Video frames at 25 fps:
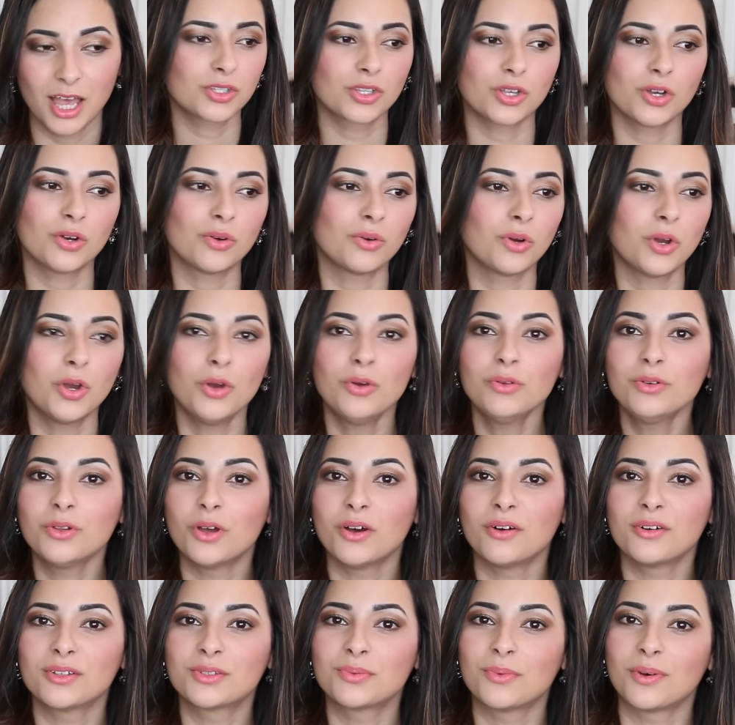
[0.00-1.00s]
So who
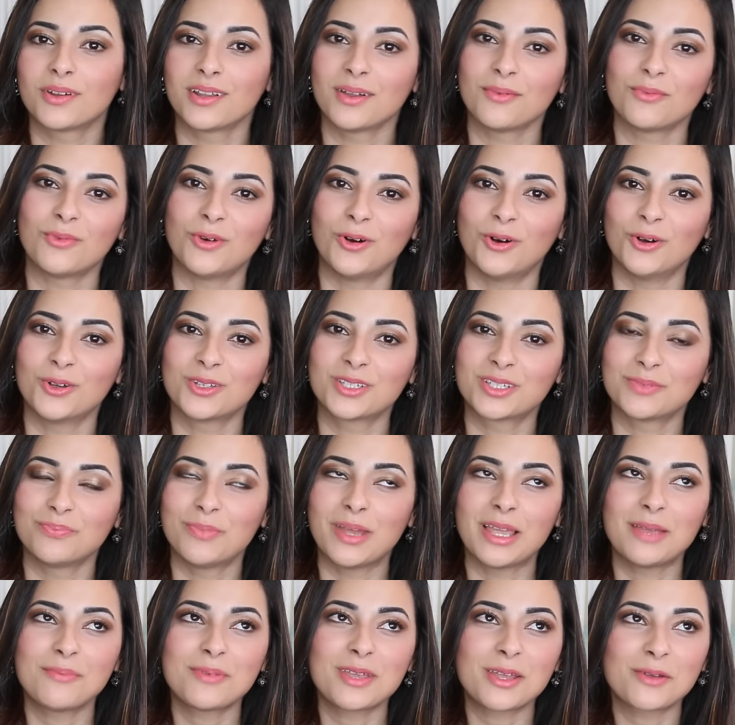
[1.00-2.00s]
knows what it was.
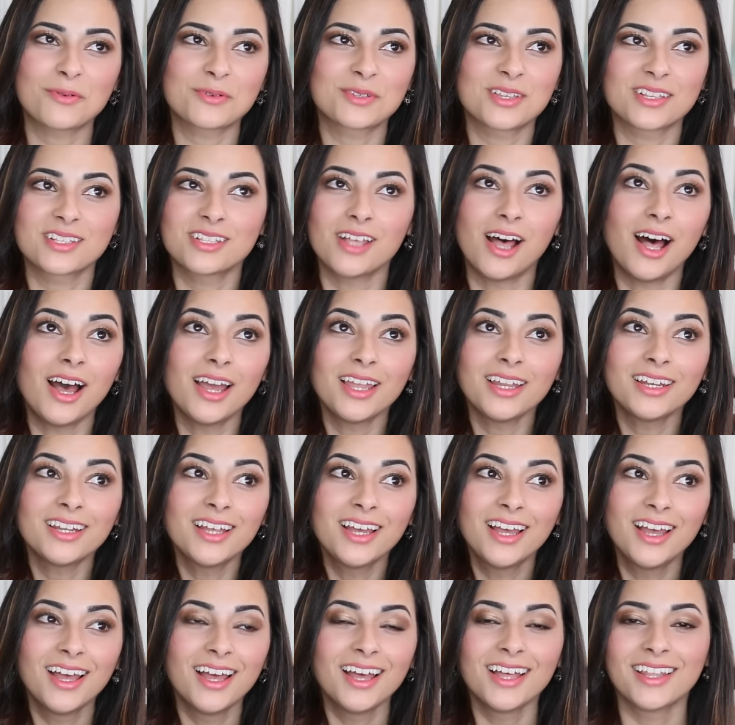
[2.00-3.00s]
Maybe it was a
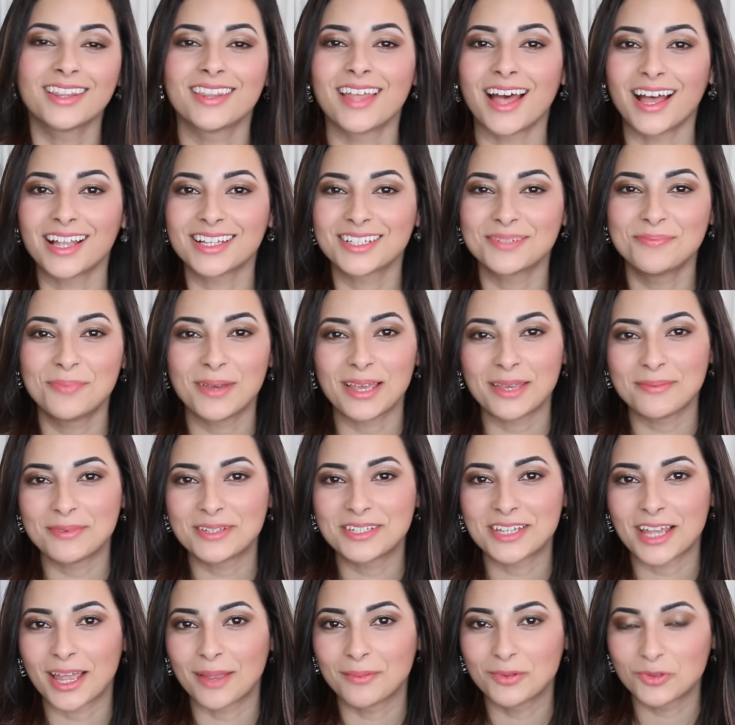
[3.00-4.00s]
sign that baby
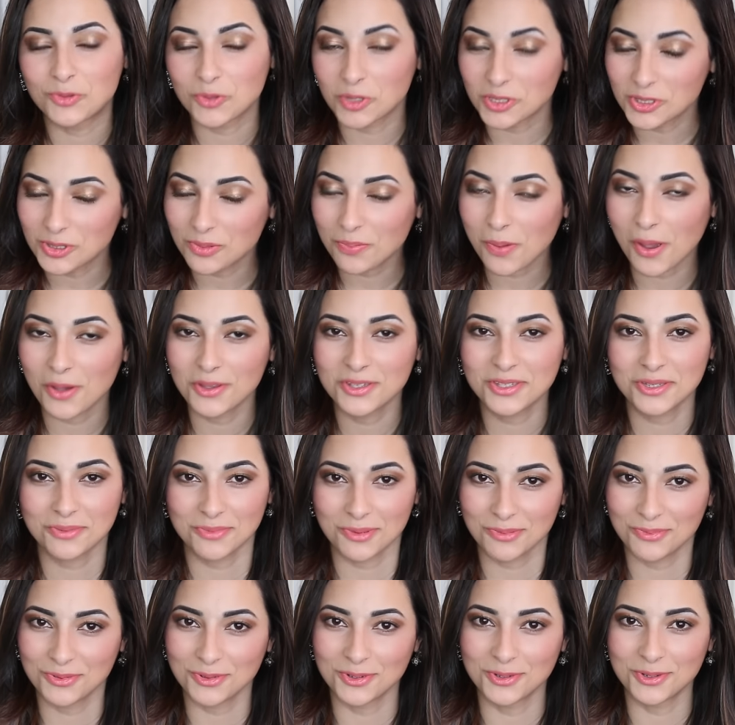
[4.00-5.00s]
James was supposed to
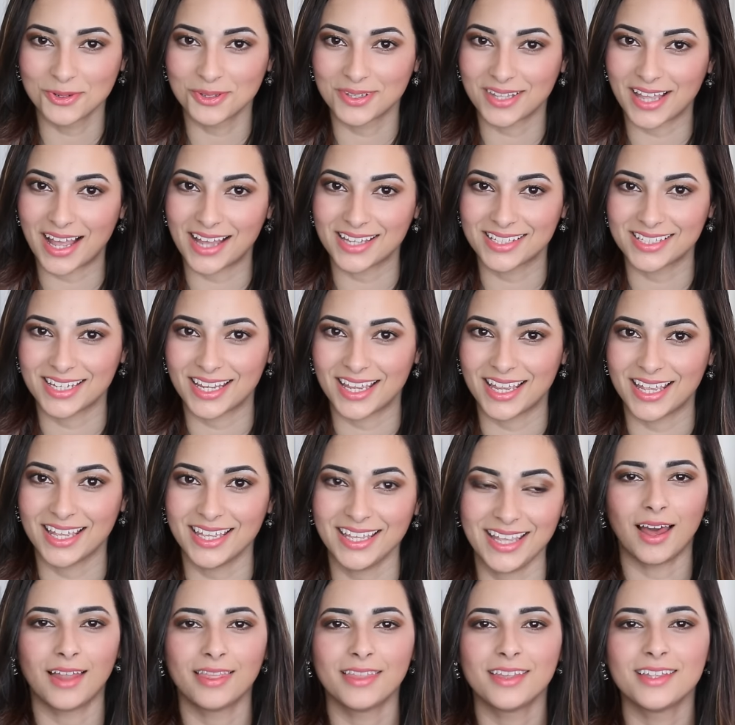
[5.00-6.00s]
be born on that
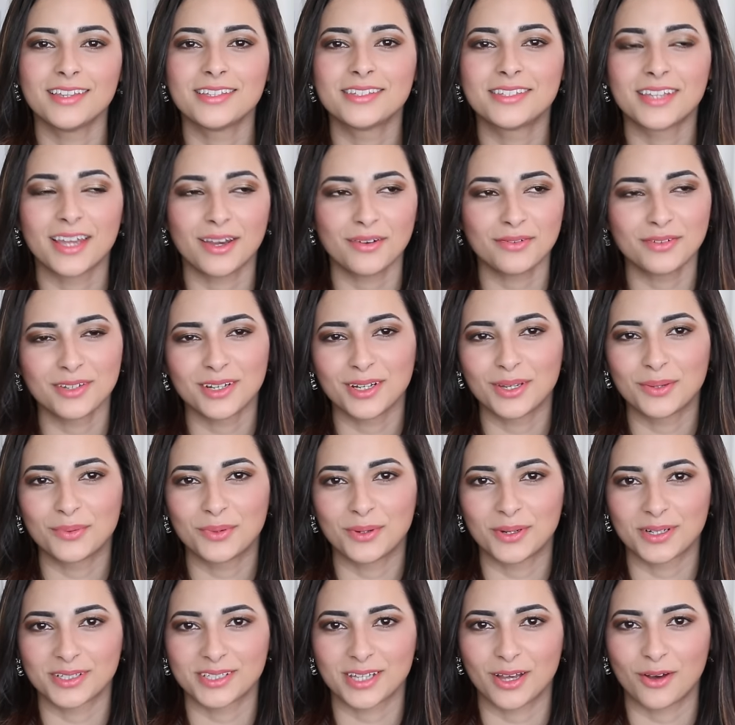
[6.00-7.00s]
day and it definitely
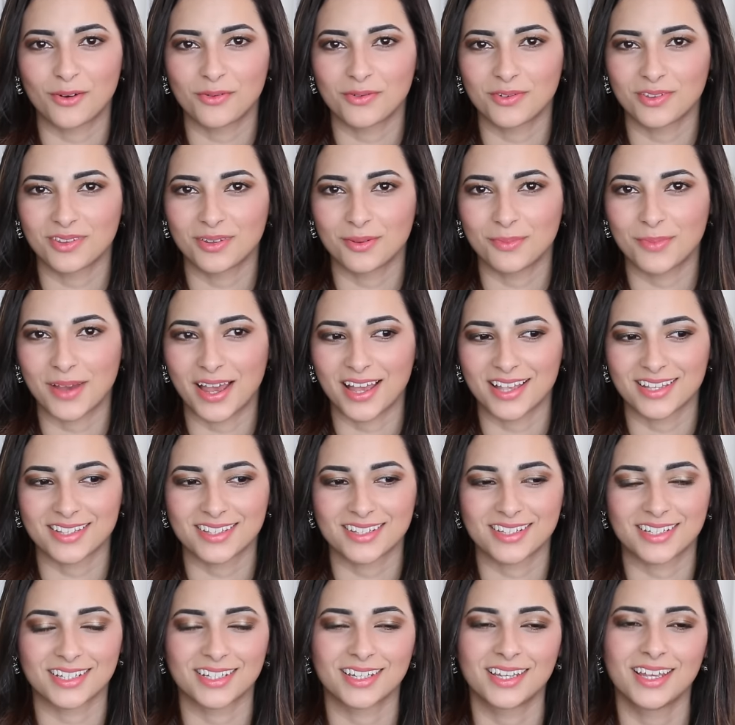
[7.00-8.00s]
worked out for the
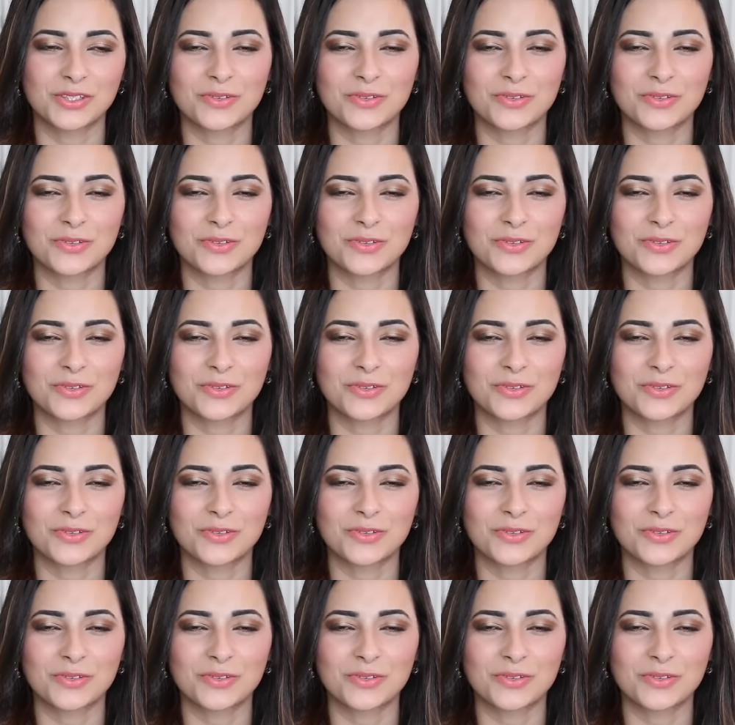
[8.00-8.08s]
best.